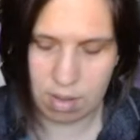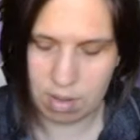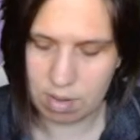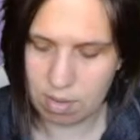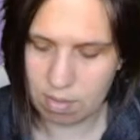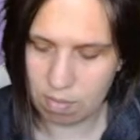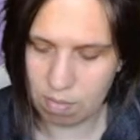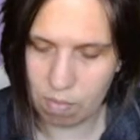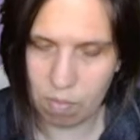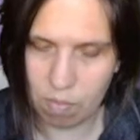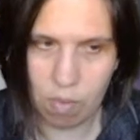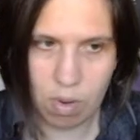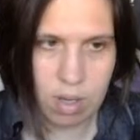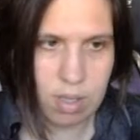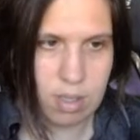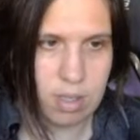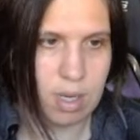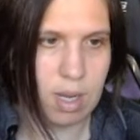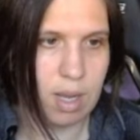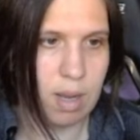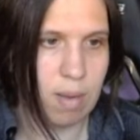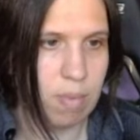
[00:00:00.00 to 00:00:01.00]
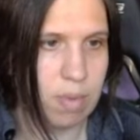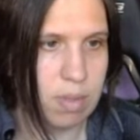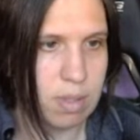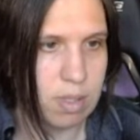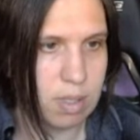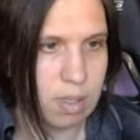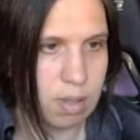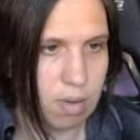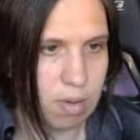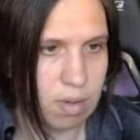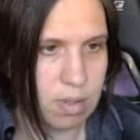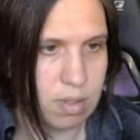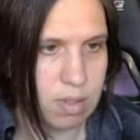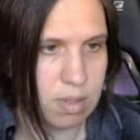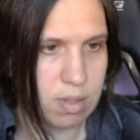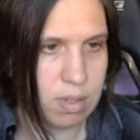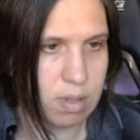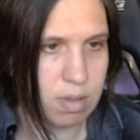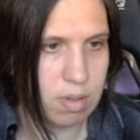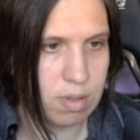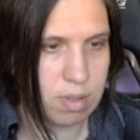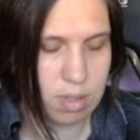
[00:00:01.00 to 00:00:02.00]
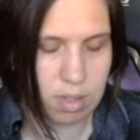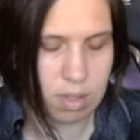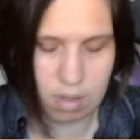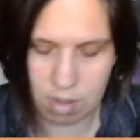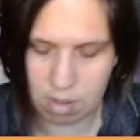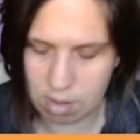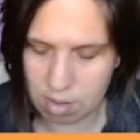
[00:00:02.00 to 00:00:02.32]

One time when 0 and 0, 0.